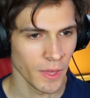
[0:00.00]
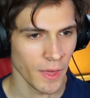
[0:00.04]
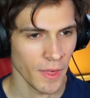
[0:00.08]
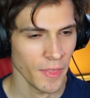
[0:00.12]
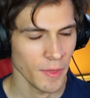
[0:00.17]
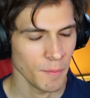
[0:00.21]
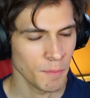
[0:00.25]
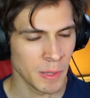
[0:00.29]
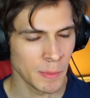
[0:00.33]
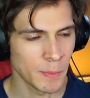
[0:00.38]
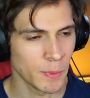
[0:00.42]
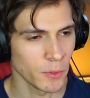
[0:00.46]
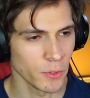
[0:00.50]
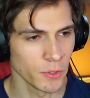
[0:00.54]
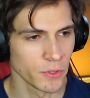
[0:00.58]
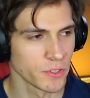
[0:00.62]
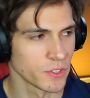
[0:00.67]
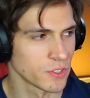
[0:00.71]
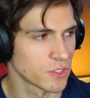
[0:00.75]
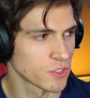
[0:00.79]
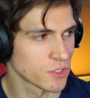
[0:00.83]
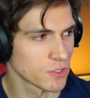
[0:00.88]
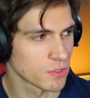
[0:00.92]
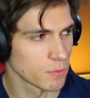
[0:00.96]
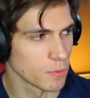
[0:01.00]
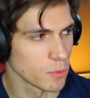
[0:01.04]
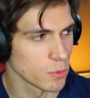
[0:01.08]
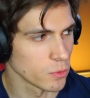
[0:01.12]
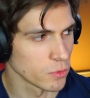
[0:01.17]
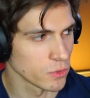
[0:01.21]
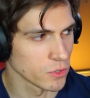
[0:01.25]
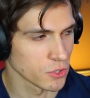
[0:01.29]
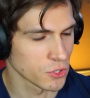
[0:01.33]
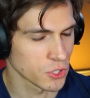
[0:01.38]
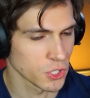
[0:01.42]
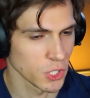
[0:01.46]
I think people in this
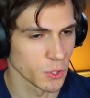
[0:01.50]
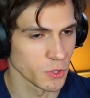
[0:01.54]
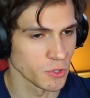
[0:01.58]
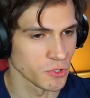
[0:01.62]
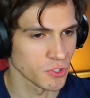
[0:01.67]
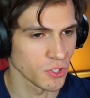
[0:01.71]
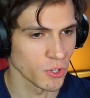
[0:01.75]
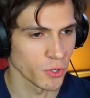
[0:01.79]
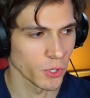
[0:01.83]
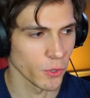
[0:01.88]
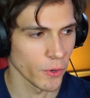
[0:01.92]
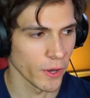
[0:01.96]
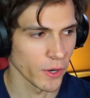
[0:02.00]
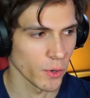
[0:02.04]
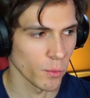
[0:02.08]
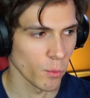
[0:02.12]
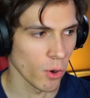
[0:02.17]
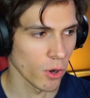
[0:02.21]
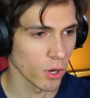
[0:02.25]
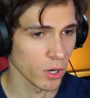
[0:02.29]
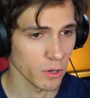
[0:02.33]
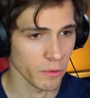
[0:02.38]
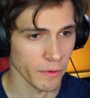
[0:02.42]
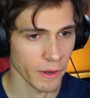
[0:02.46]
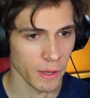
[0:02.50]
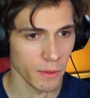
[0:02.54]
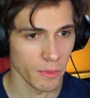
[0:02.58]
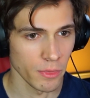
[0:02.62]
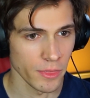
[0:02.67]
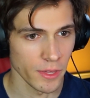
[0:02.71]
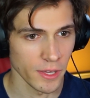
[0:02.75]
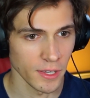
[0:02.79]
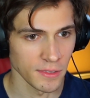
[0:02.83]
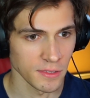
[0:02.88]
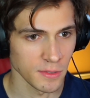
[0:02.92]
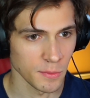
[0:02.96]
show just don't know how to walk around
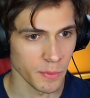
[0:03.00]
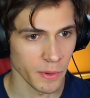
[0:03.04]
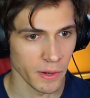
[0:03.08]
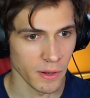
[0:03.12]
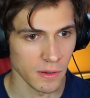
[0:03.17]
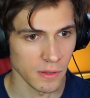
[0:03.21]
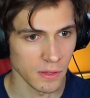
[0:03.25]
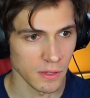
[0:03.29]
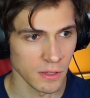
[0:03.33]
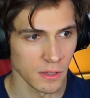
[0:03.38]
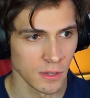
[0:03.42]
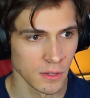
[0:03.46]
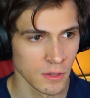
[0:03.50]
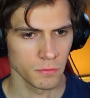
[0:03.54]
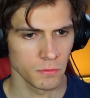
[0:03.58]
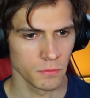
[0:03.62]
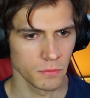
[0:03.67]
things, apparently.